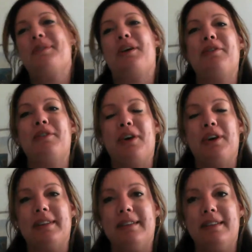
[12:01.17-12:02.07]
So you've
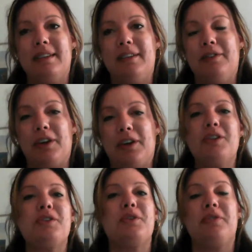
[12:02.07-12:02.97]
got
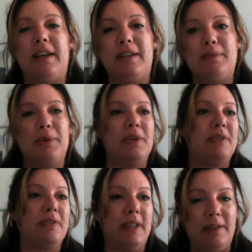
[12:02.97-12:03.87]
to do Facebook
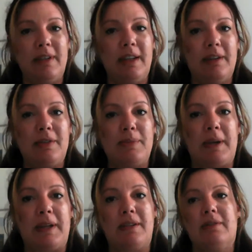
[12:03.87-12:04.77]
in
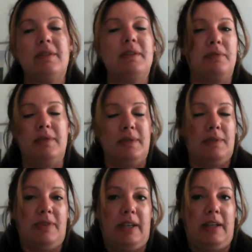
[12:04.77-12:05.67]
respect to
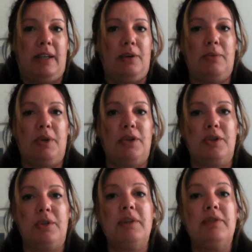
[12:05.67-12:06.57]
depending on what you're
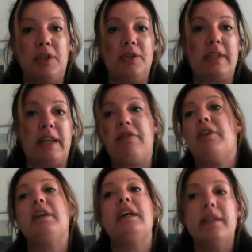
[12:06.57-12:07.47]
doing. For you,
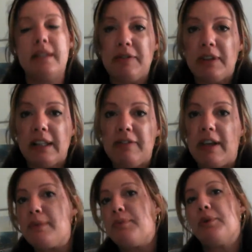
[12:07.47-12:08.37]
Saffron, definitely
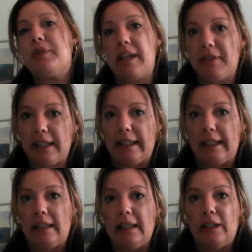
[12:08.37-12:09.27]
Facebook,
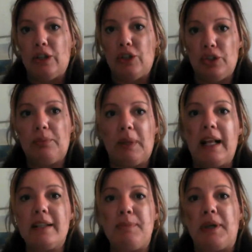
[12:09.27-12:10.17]
definitely Google
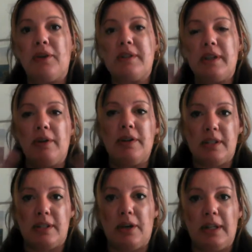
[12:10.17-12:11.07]
Plus, because they're
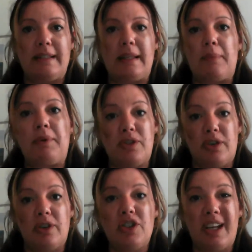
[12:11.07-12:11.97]
on totally separate
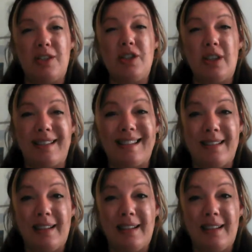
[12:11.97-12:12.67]
search engines.